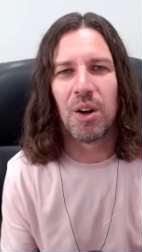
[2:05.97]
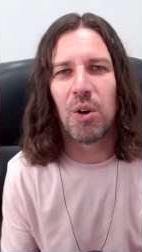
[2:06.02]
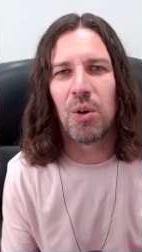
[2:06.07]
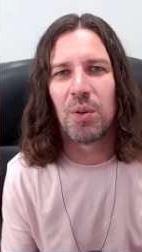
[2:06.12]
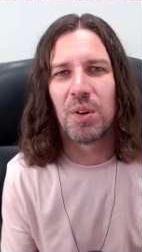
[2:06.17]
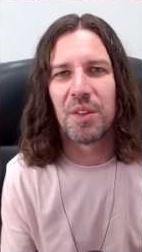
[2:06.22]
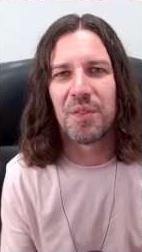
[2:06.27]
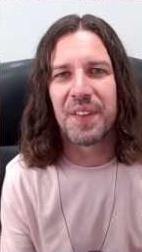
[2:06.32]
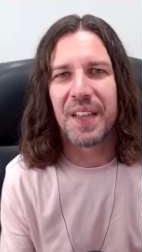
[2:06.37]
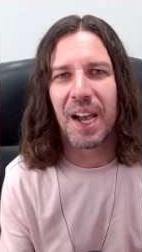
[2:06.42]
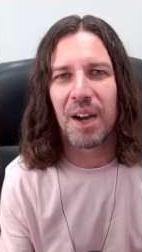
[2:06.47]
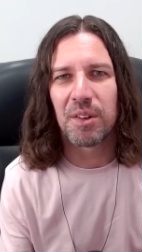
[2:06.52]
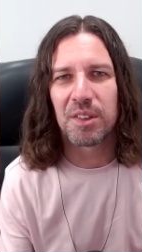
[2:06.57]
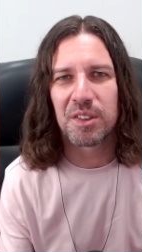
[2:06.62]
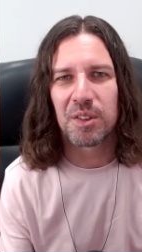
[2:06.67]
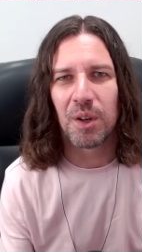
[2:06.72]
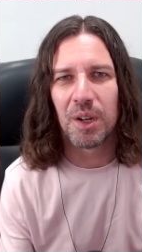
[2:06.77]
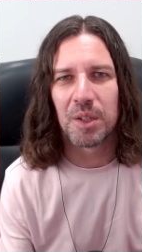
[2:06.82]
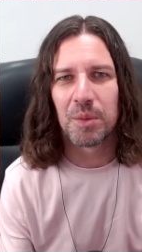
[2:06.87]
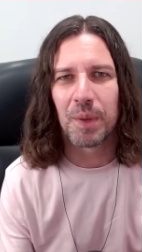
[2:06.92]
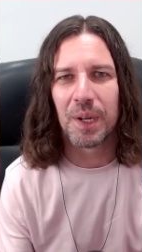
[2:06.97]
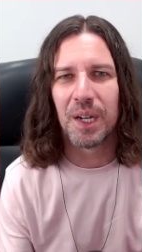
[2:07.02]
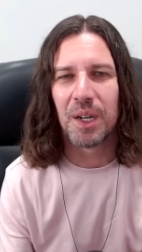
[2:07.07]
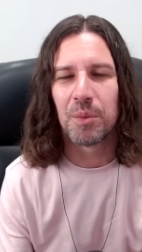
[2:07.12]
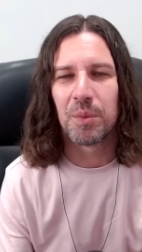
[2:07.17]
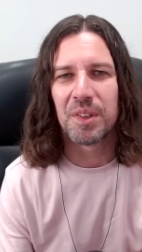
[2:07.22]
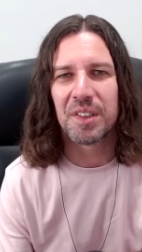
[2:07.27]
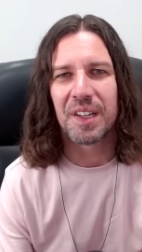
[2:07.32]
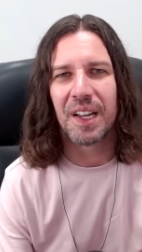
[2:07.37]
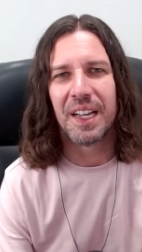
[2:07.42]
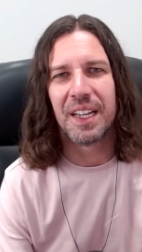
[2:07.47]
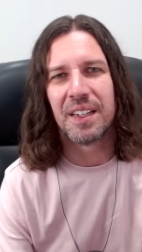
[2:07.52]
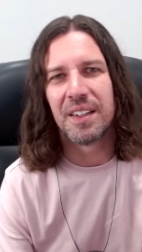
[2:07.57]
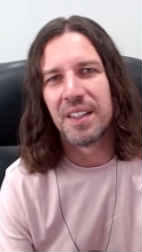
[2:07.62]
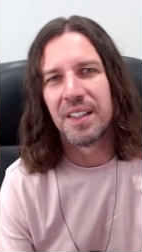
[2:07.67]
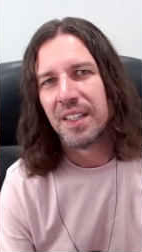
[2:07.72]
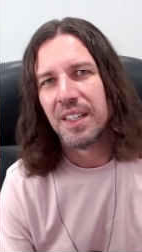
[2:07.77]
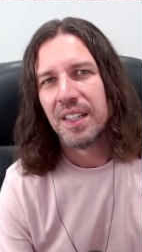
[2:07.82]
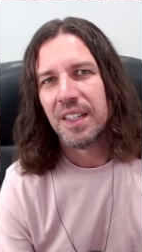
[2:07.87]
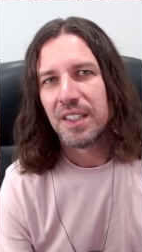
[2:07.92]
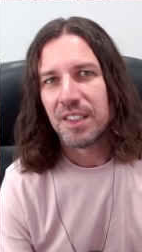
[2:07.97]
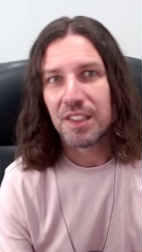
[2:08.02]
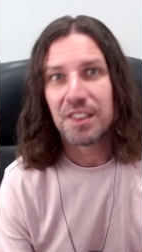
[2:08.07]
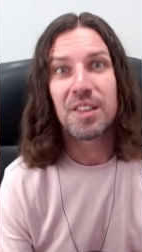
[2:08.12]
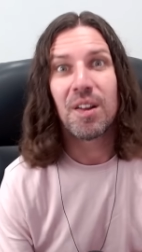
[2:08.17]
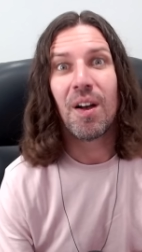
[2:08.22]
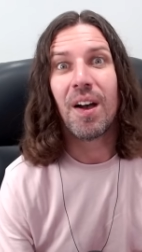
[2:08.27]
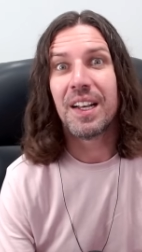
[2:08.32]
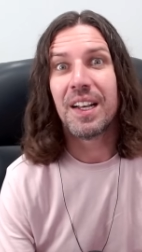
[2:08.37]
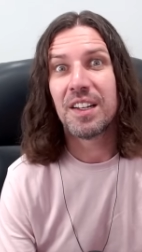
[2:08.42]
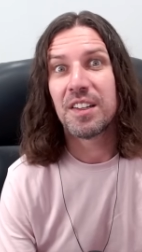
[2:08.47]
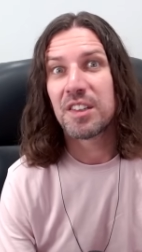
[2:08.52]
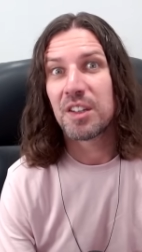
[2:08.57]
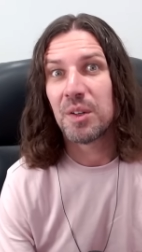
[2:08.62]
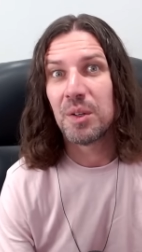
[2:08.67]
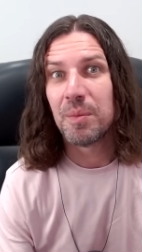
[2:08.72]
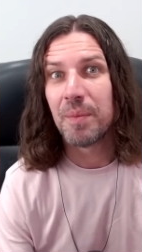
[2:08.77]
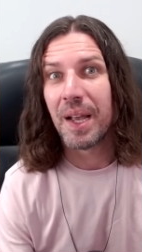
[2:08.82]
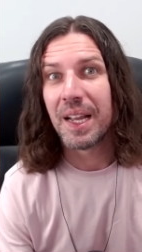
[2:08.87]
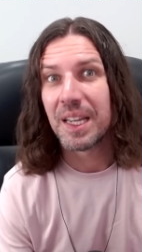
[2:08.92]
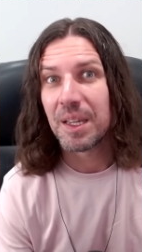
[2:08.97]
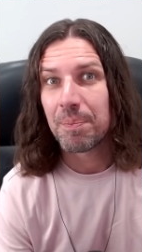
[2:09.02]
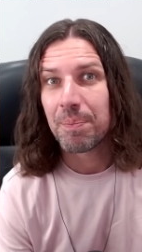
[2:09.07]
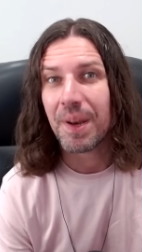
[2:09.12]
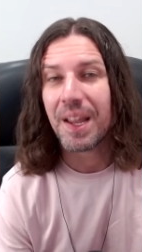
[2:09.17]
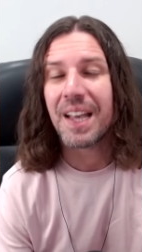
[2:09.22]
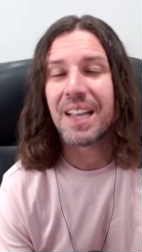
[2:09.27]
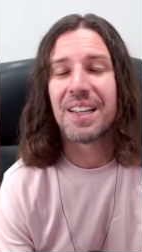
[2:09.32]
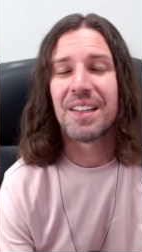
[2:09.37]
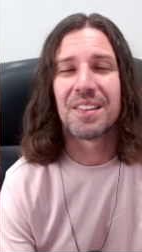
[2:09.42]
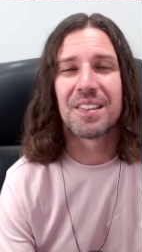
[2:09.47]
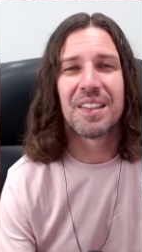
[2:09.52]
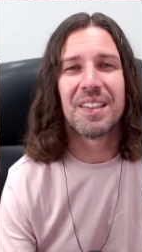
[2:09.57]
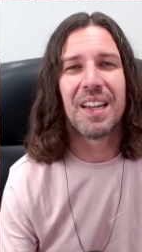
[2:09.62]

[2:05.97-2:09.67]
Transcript: all of the outside world was saying, you're signing too many players.